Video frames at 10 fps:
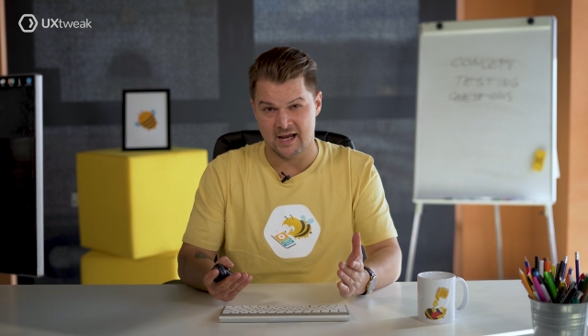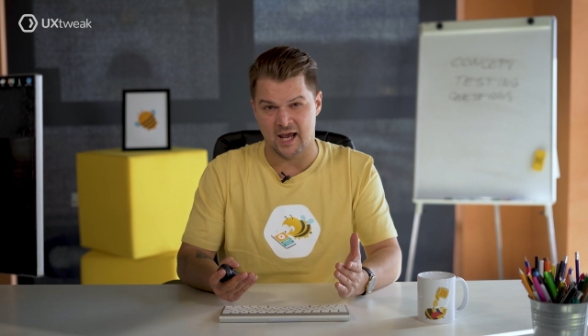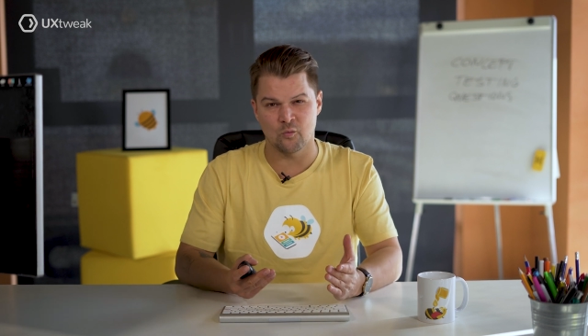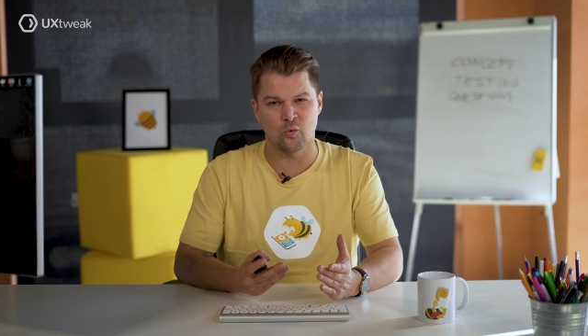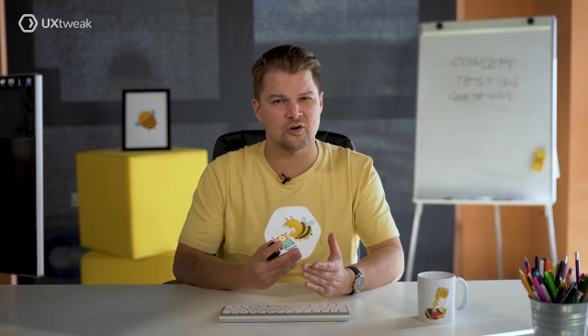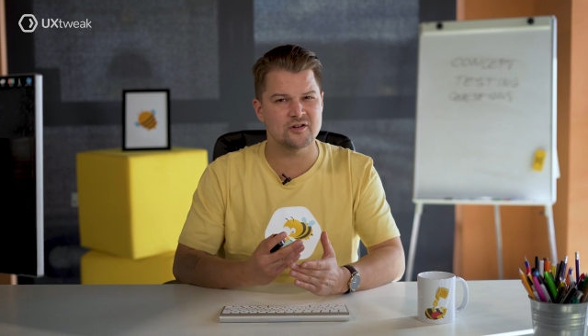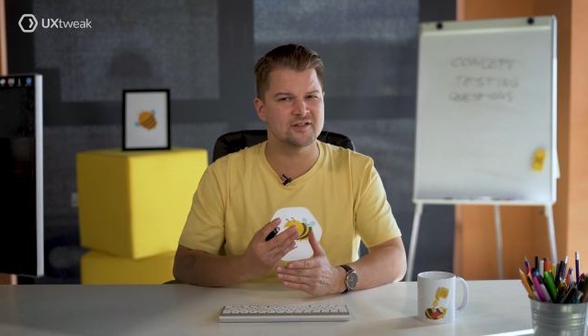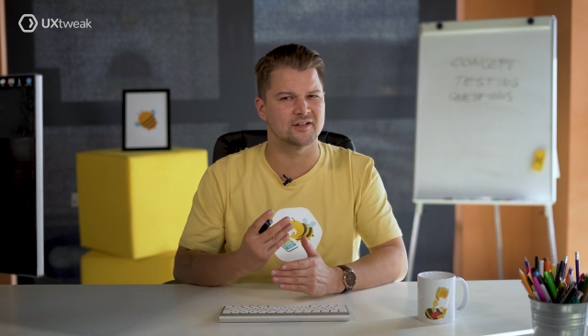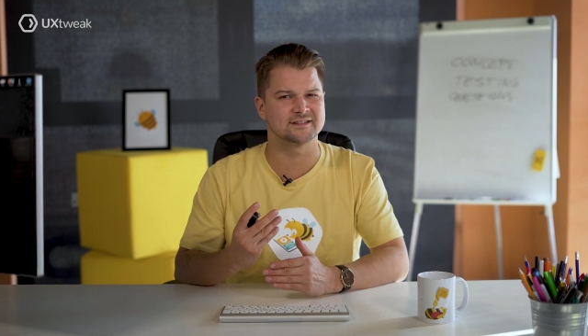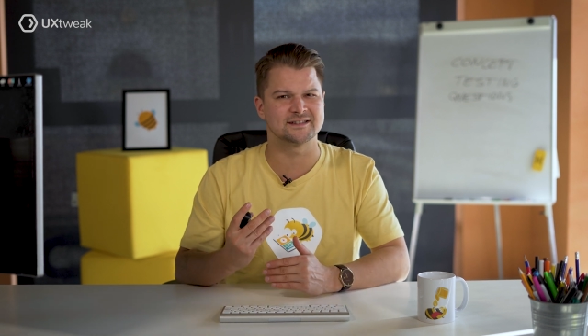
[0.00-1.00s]
and words
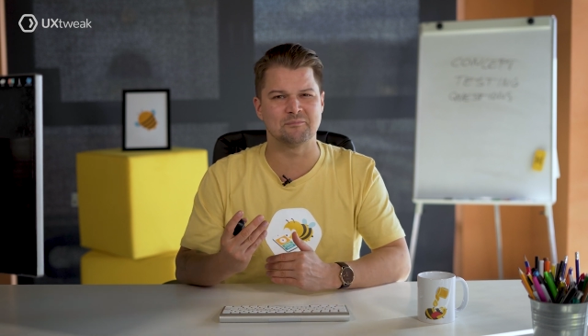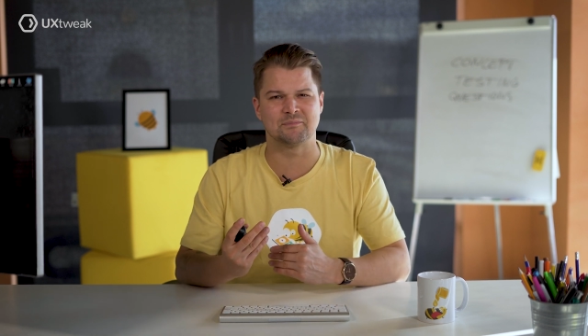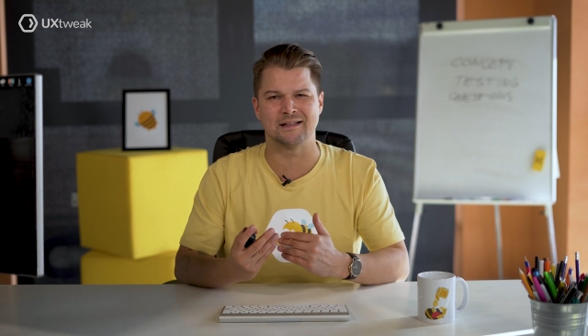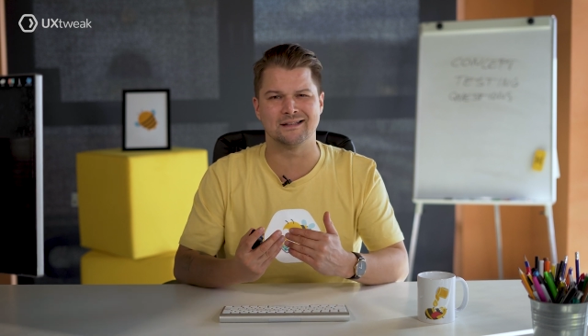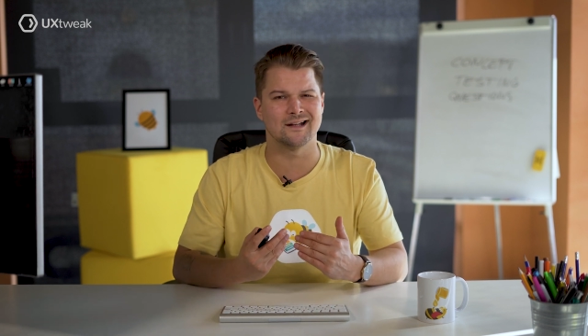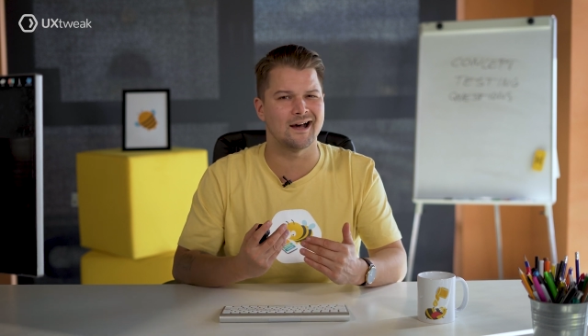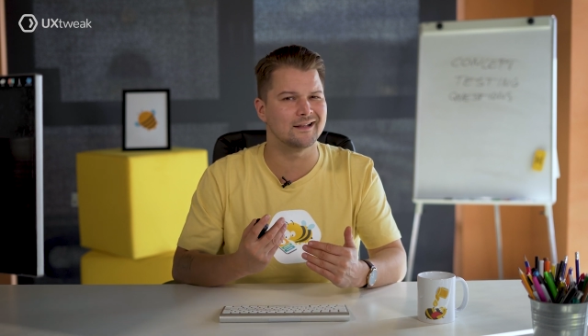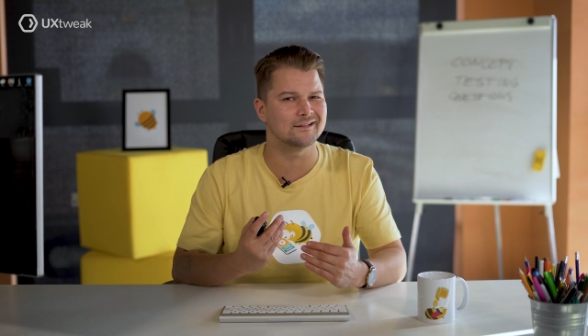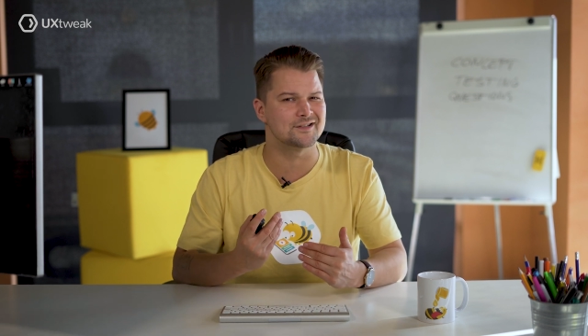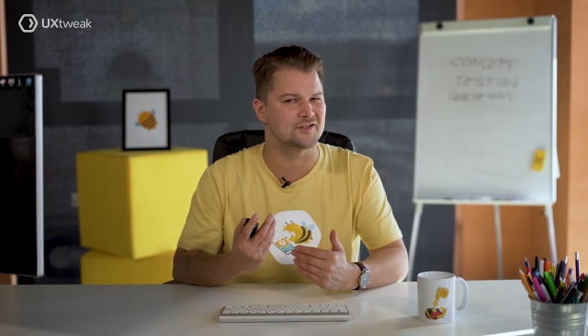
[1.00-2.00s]
are simply
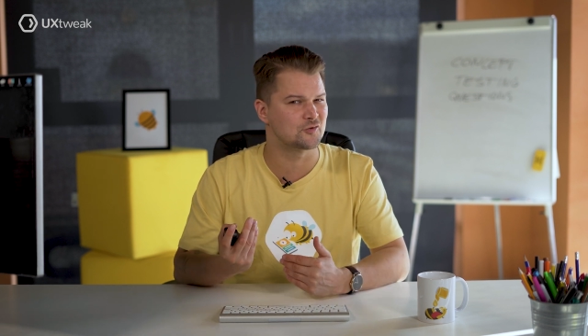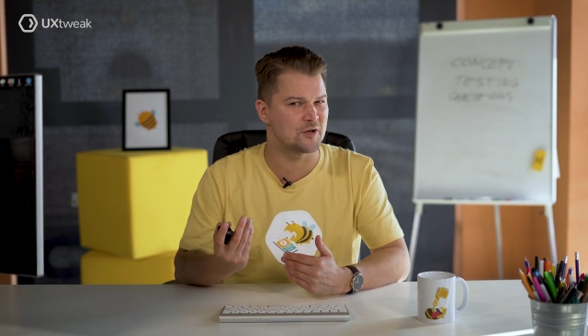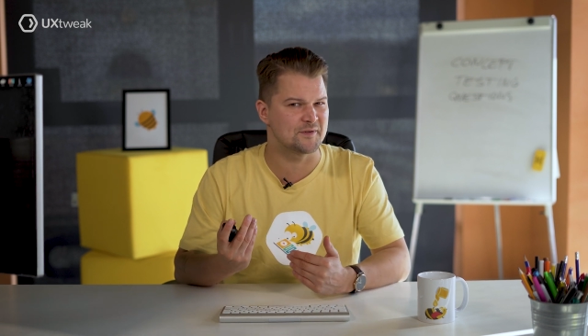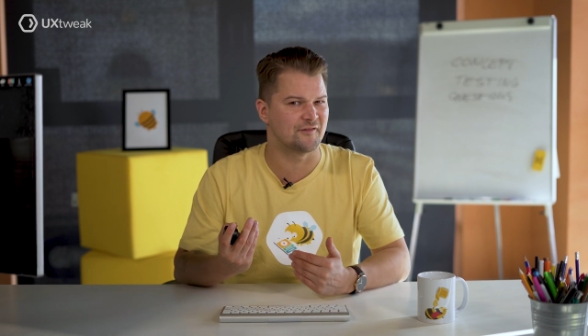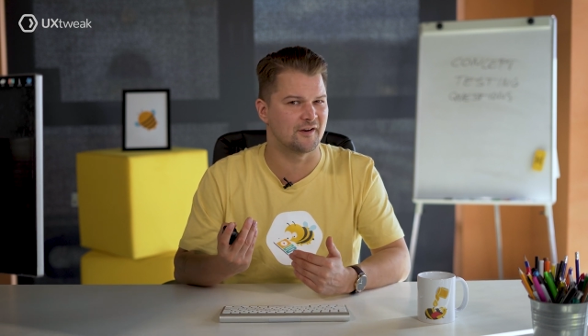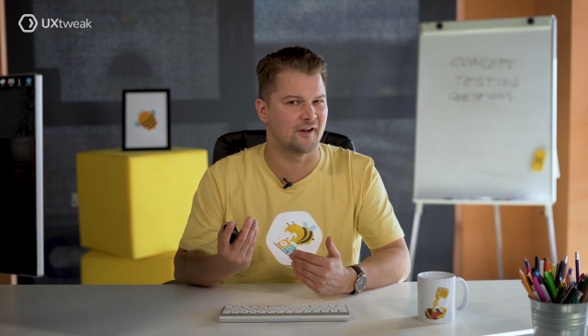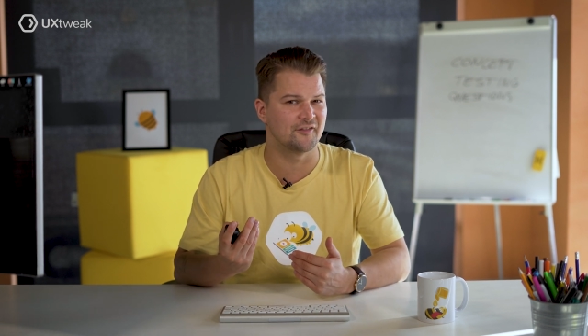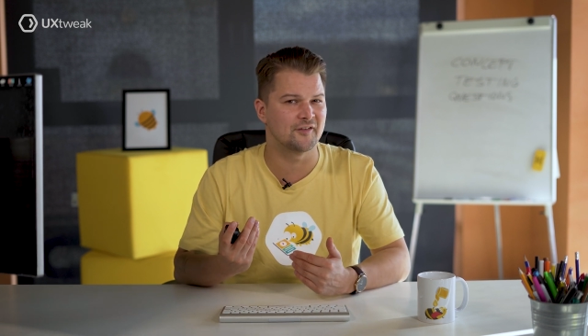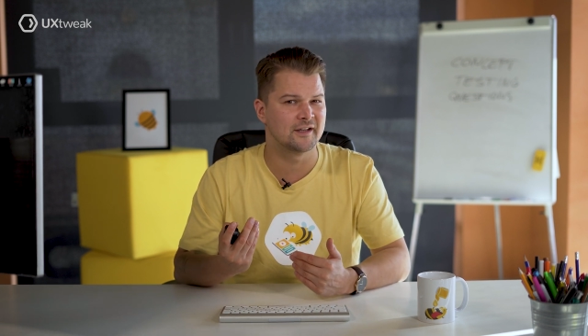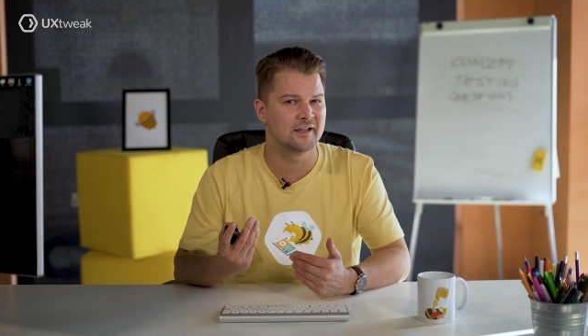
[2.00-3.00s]
not descriptive enough.